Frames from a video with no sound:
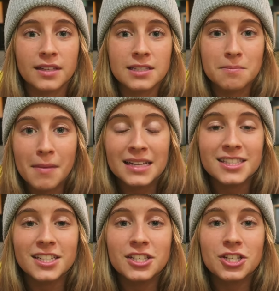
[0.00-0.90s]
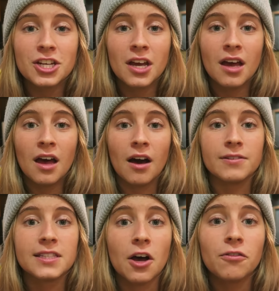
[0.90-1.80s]
This message
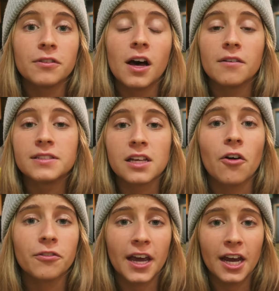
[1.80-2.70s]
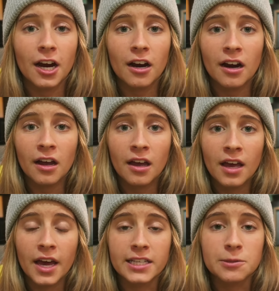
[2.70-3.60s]
of self-love, self-care,
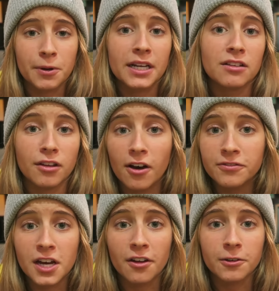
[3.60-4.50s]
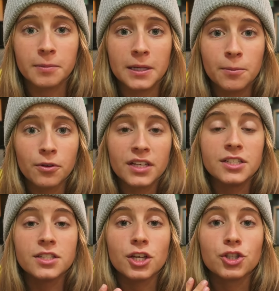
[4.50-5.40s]
and spreading love to other people
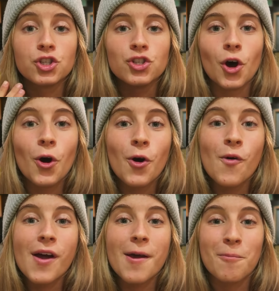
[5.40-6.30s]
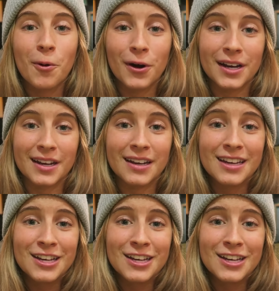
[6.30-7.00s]
is so important.